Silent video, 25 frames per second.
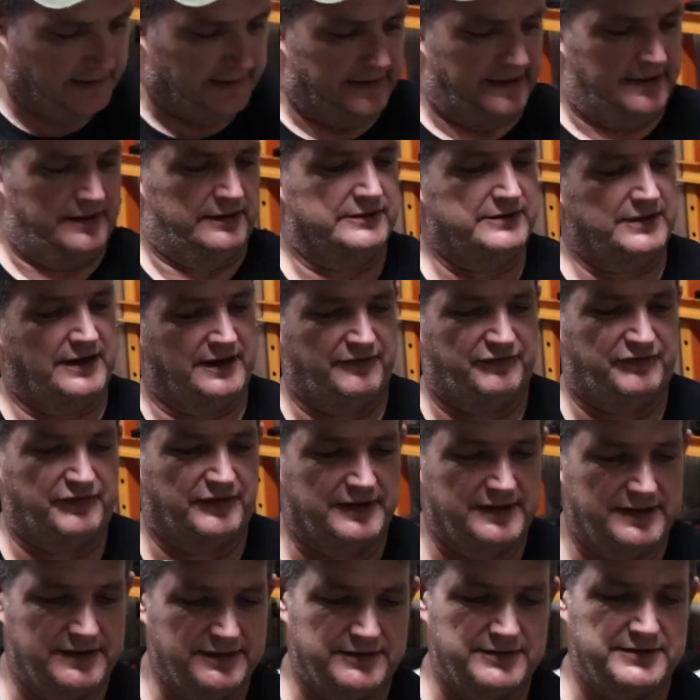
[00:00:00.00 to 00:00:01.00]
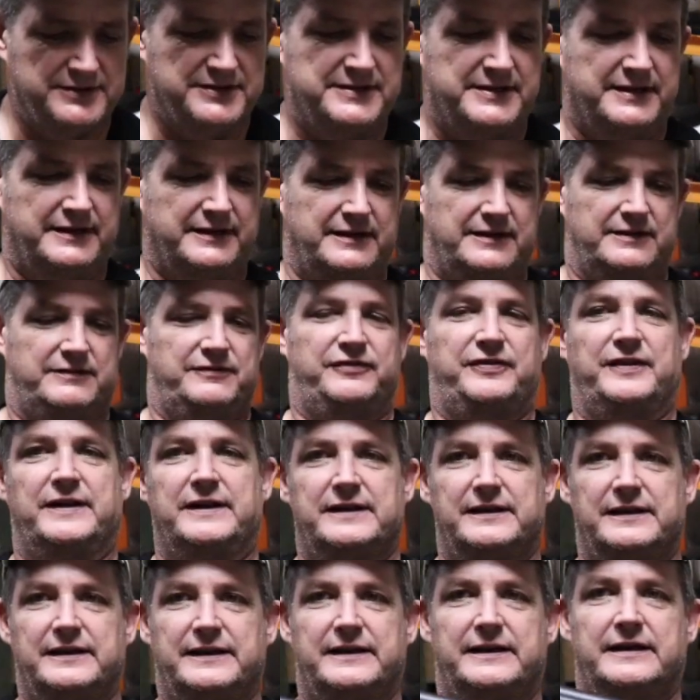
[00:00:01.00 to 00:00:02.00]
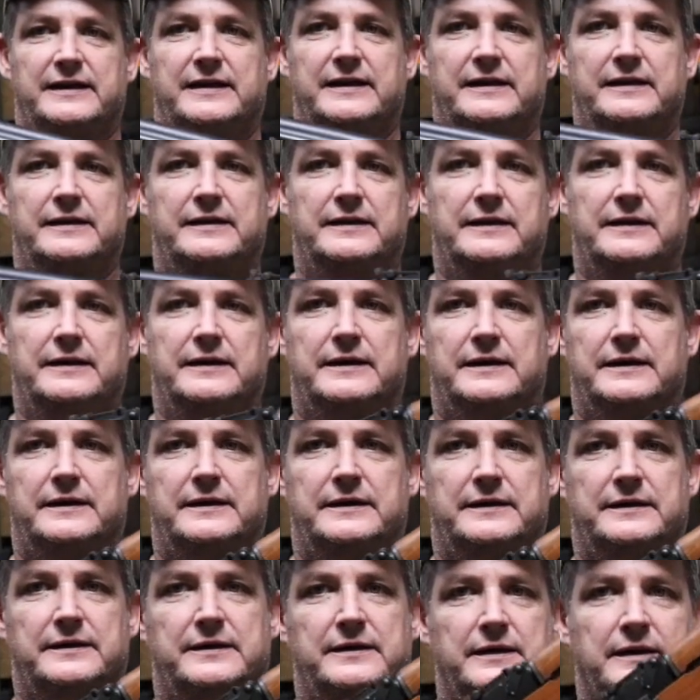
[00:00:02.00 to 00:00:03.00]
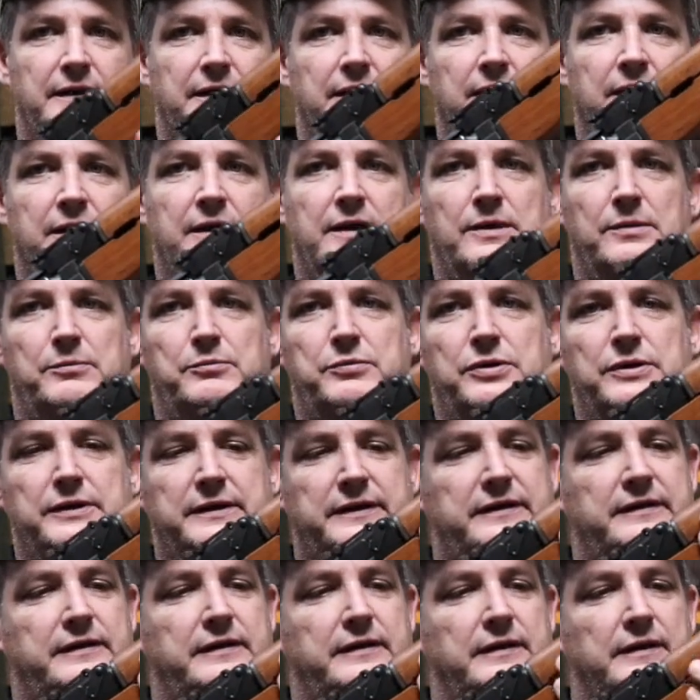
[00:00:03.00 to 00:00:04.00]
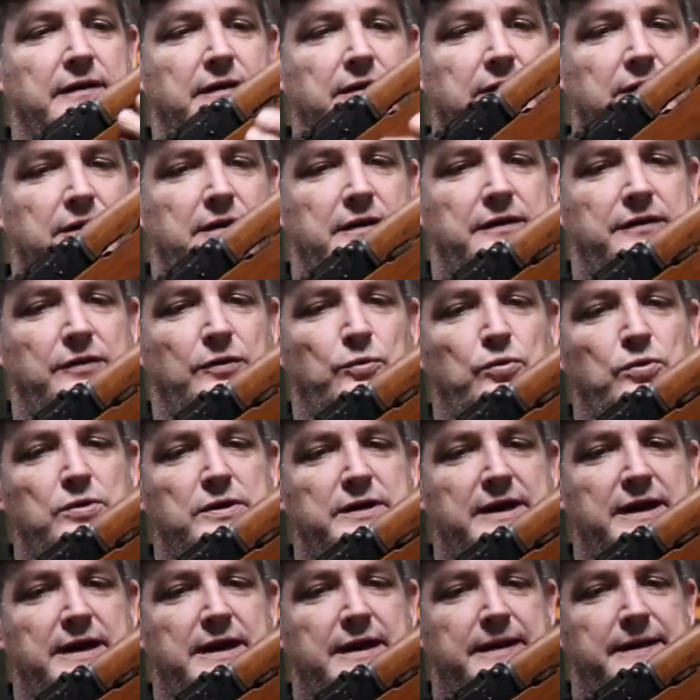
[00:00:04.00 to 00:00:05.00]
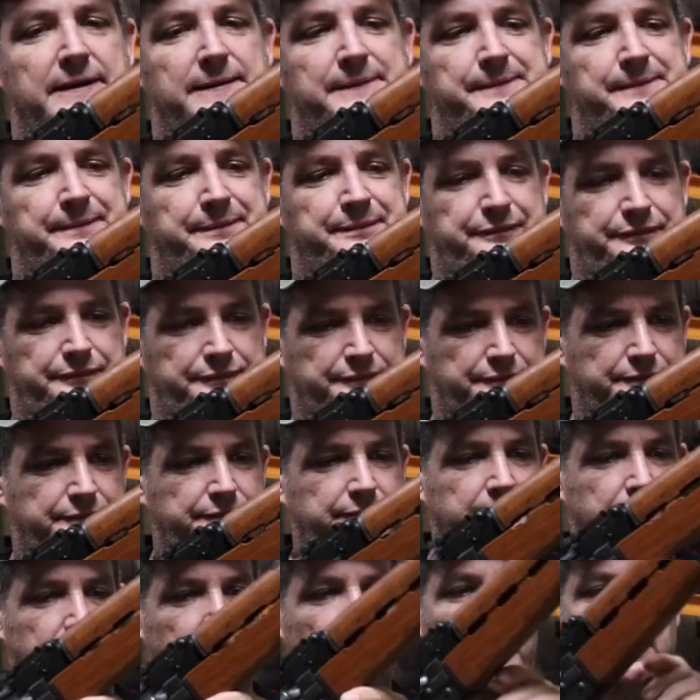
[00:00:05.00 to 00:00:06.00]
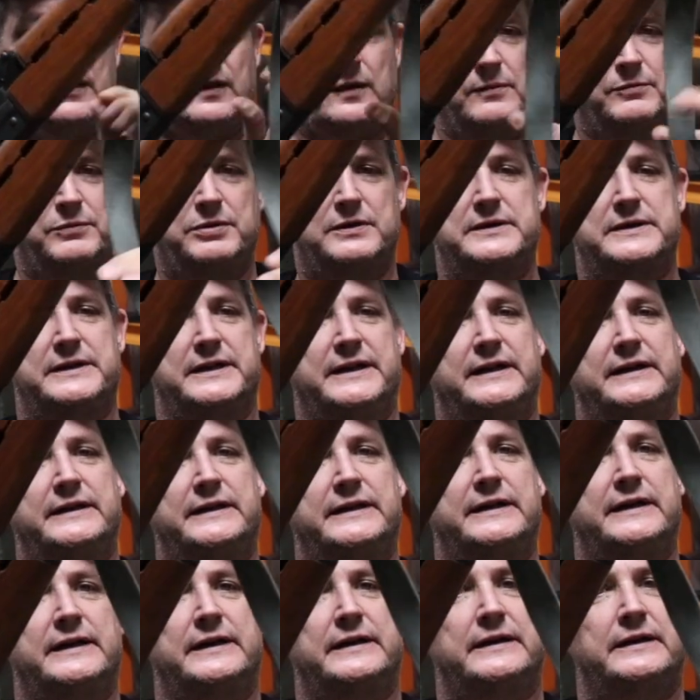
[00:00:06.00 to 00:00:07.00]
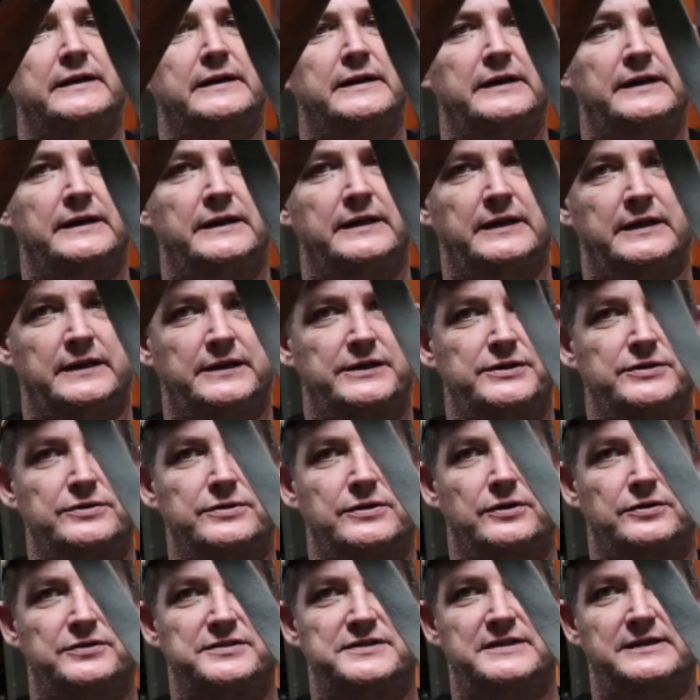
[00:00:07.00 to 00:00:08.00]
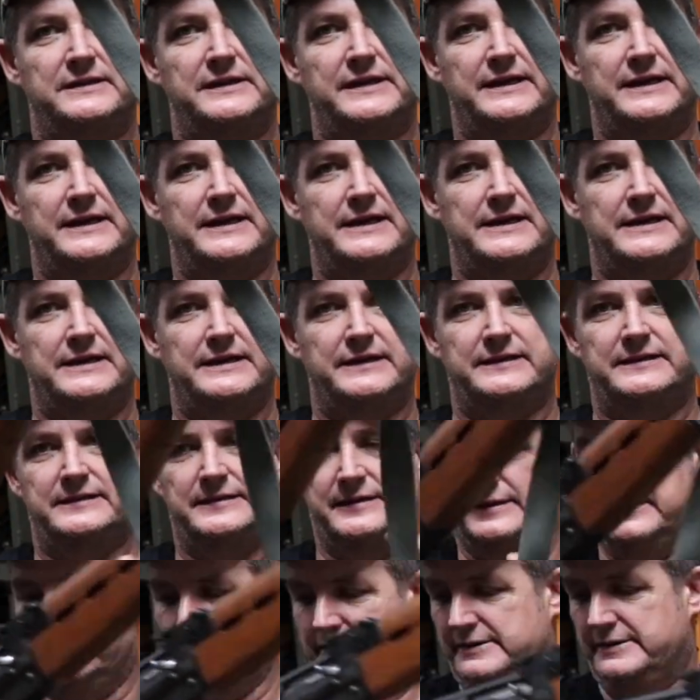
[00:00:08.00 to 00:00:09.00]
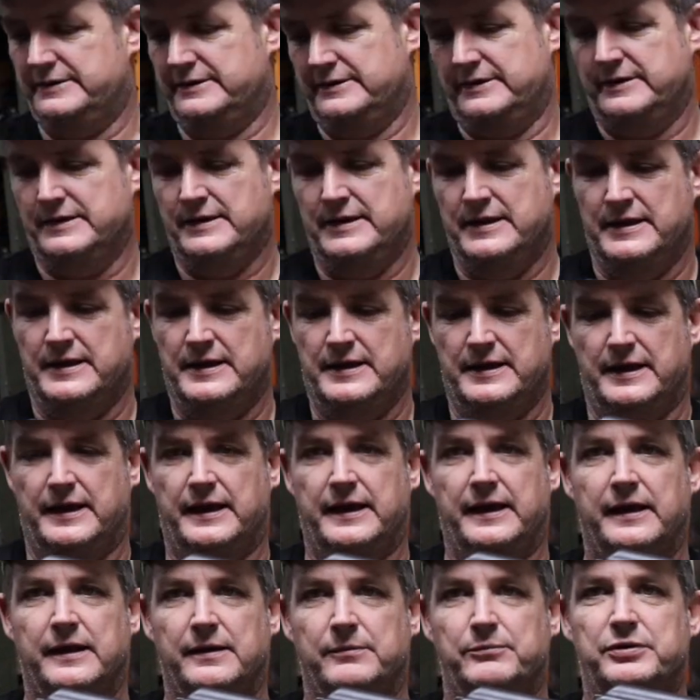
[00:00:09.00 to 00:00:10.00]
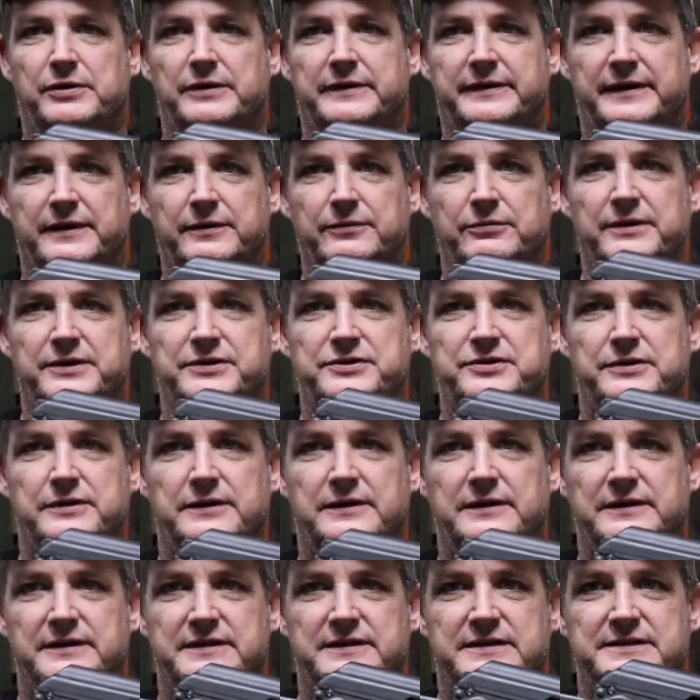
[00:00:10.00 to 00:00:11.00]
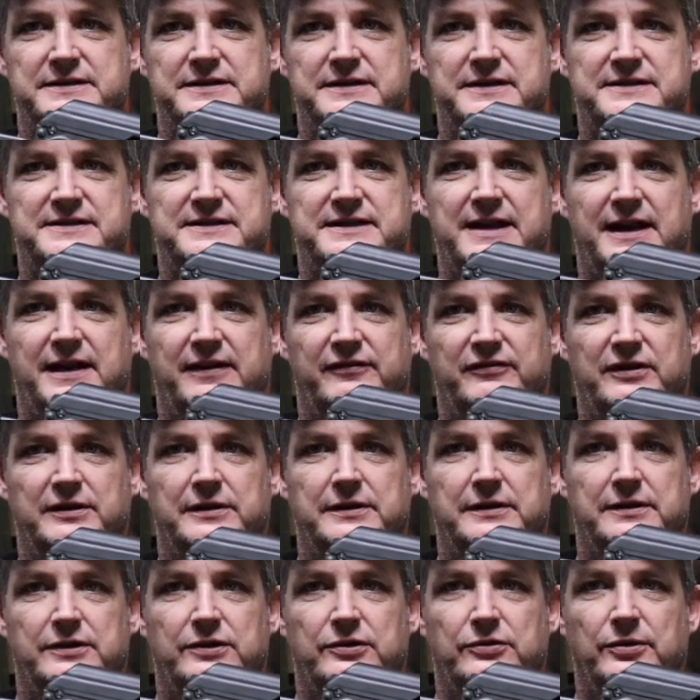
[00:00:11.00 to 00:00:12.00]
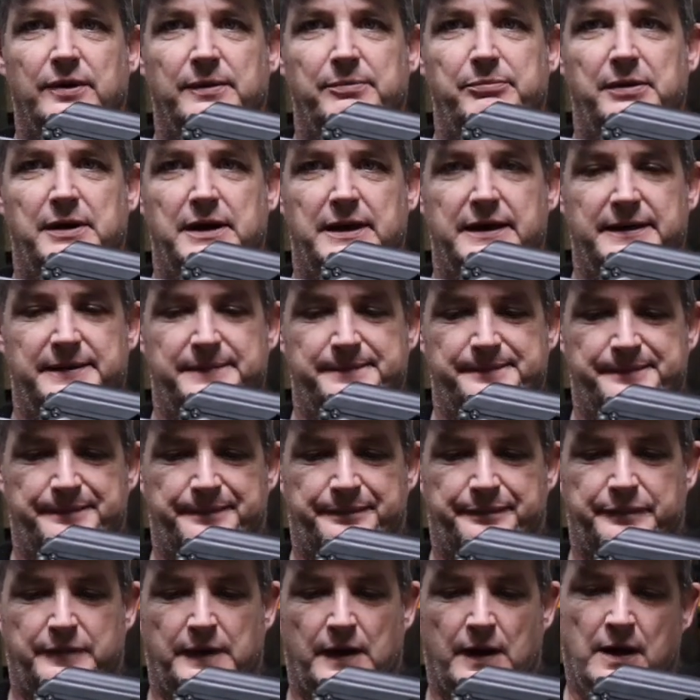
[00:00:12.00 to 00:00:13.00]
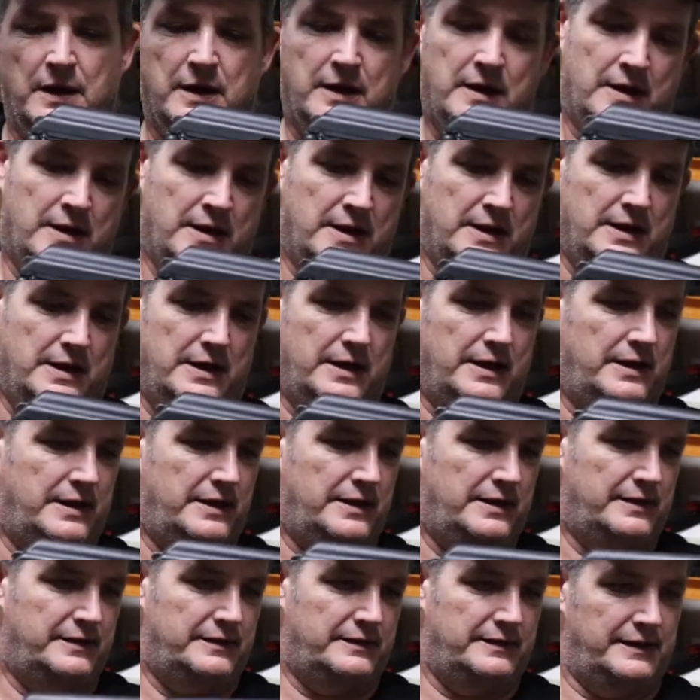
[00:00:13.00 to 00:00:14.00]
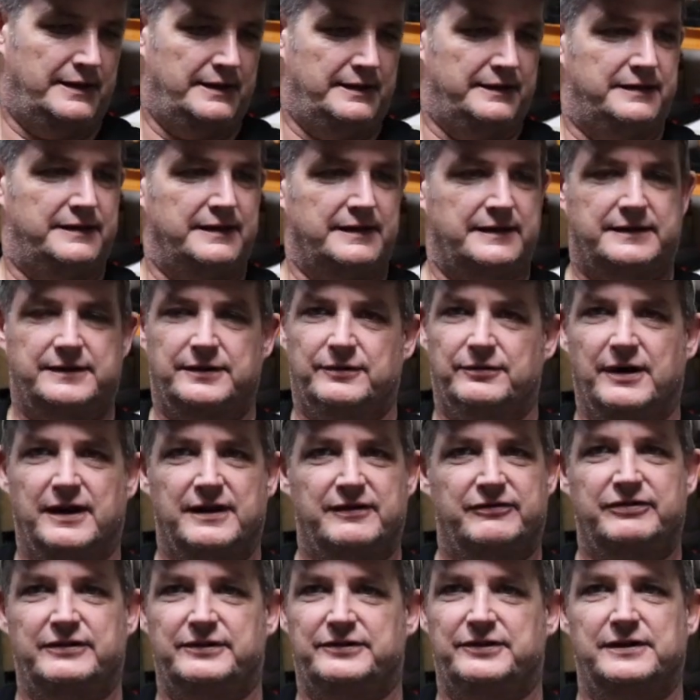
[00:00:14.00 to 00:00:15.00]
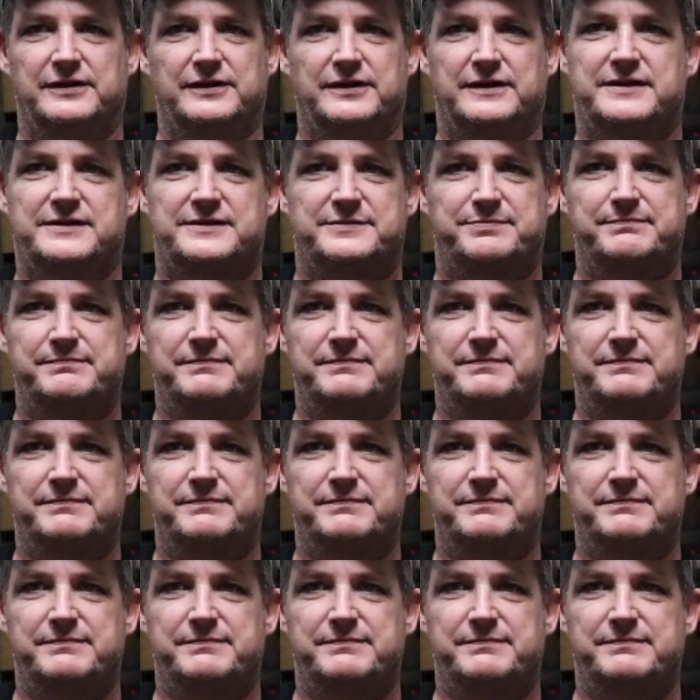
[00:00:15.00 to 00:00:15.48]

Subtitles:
Held off for years and finally put the wood on it, put a Yugo sling on it, and put the original Zastava grip on it. I think the rifle looks